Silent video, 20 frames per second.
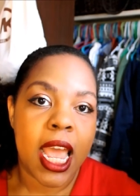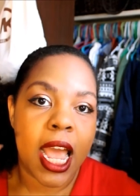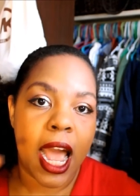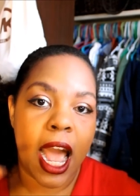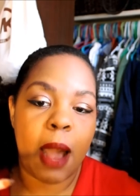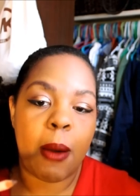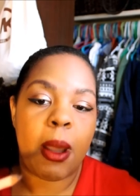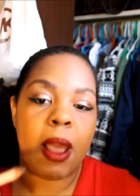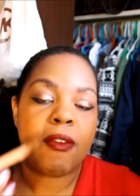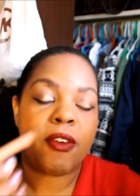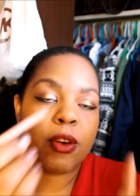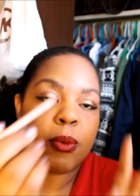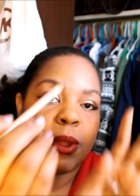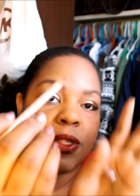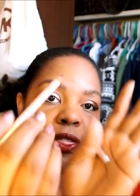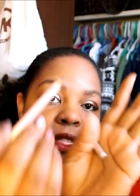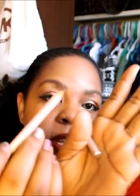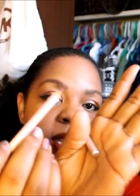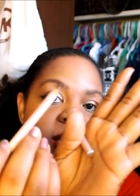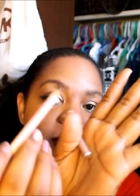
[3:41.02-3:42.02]
However,
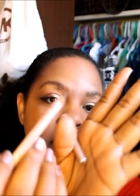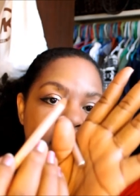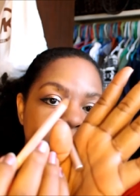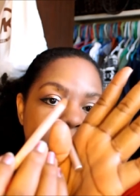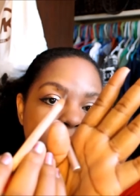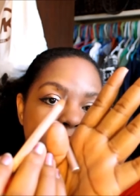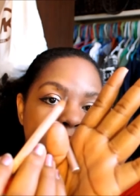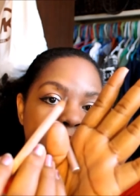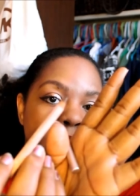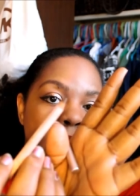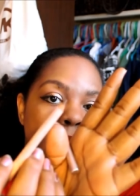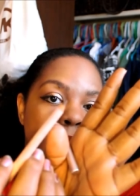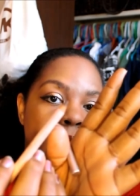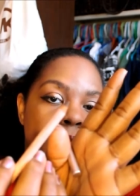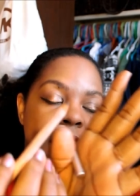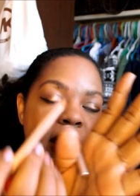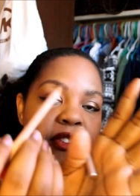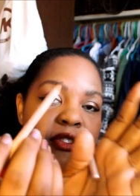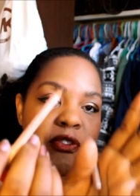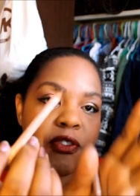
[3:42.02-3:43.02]
with this pencil,
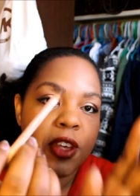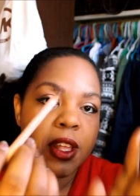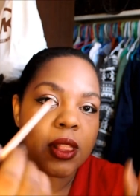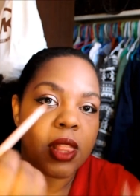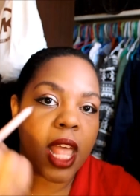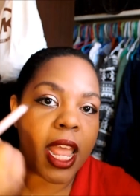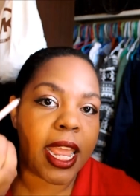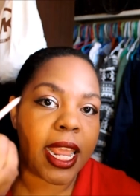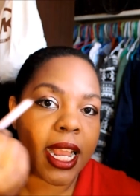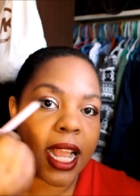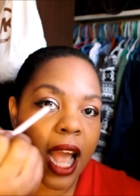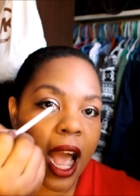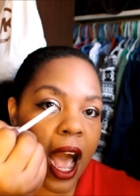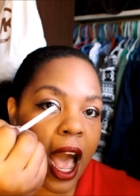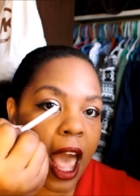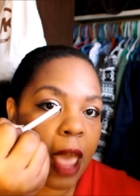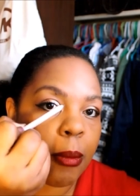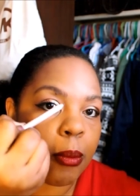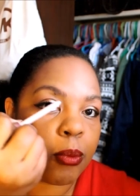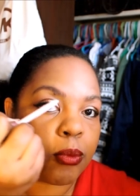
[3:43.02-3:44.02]
I feel like
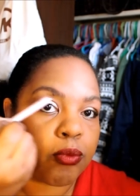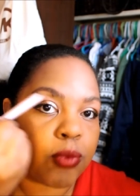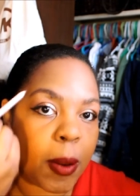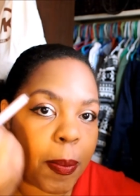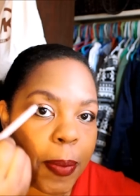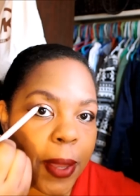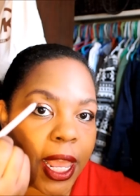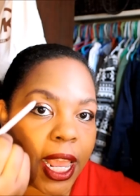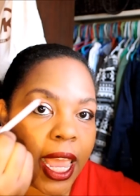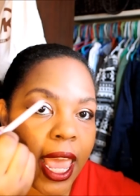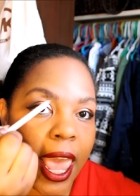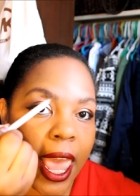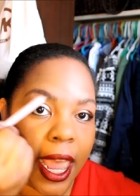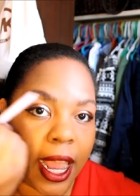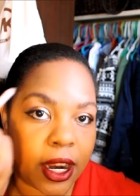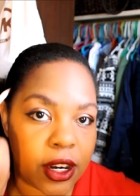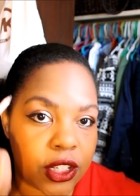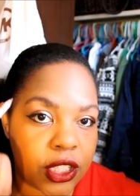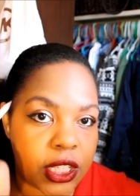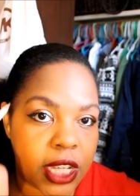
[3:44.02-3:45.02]
I'm ripping
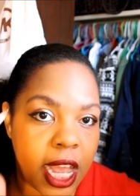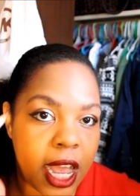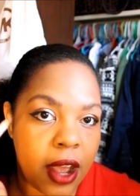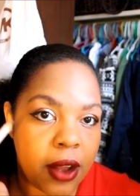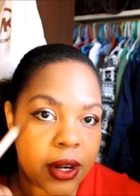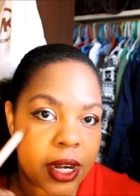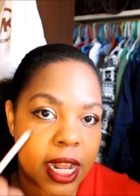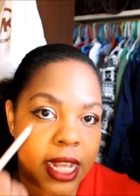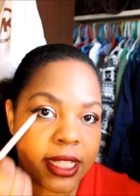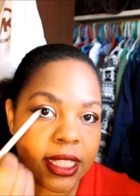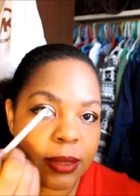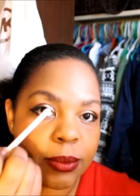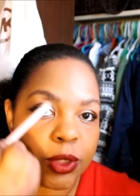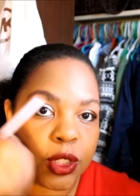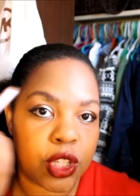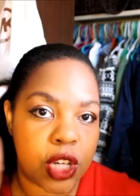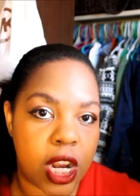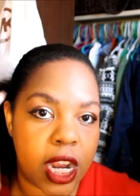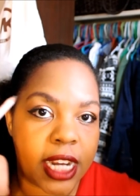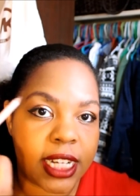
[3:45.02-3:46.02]
hairs out as I'm
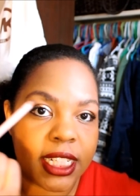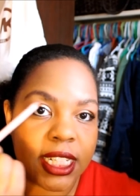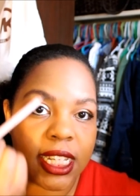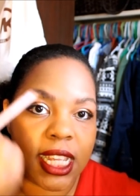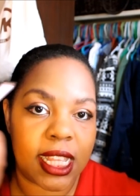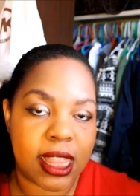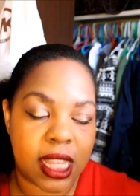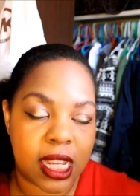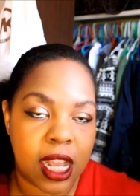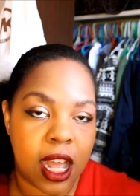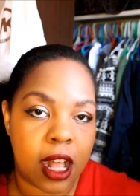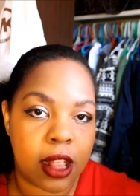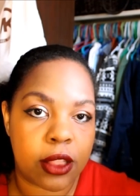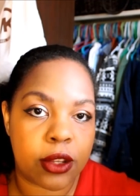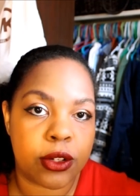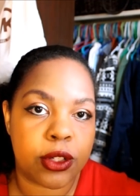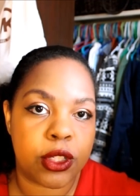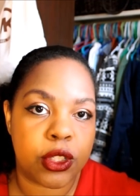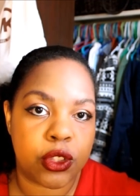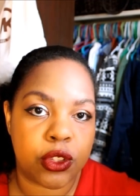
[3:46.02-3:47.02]
trying to get the
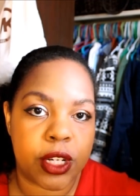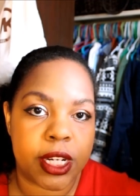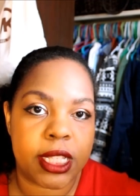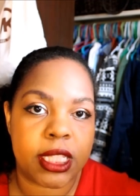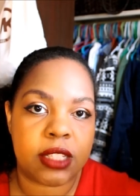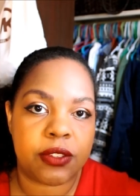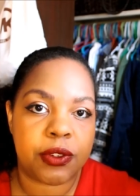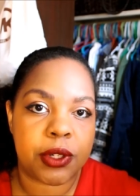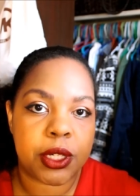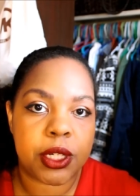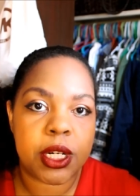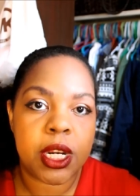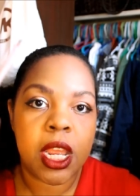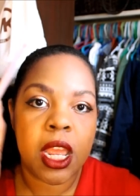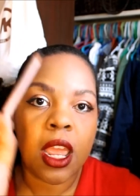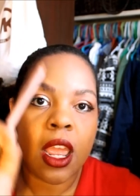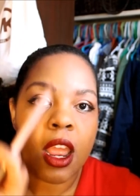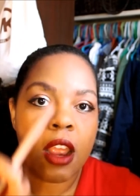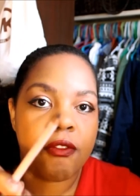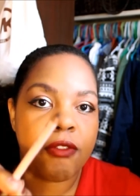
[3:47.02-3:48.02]
color to transfer
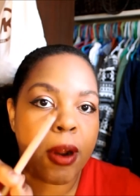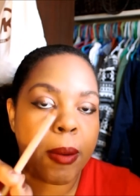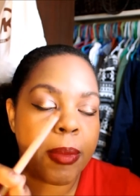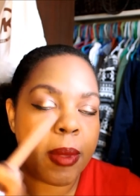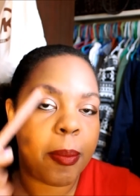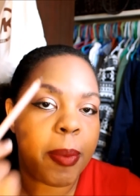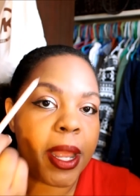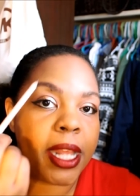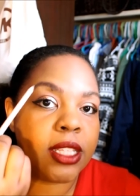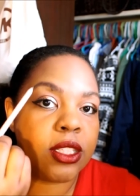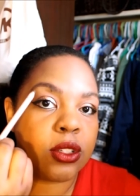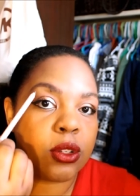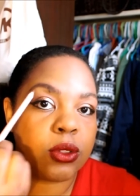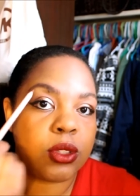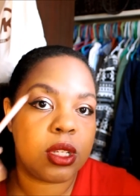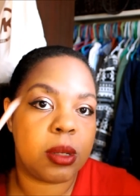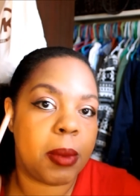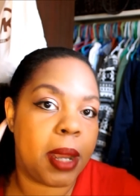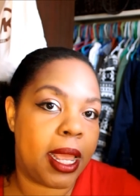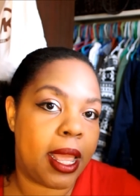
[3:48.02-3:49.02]
from the pencil
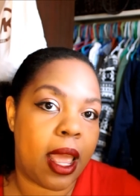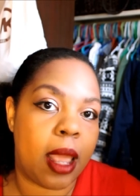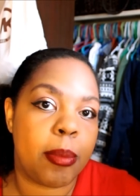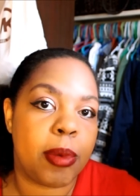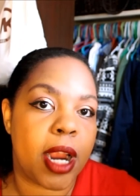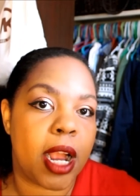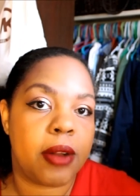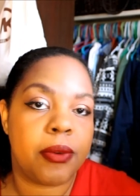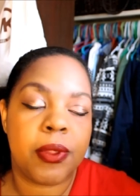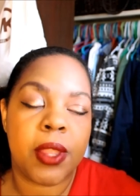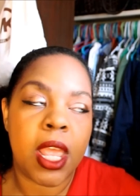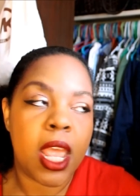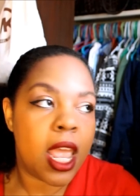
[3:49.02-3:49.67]
to my eyebrow.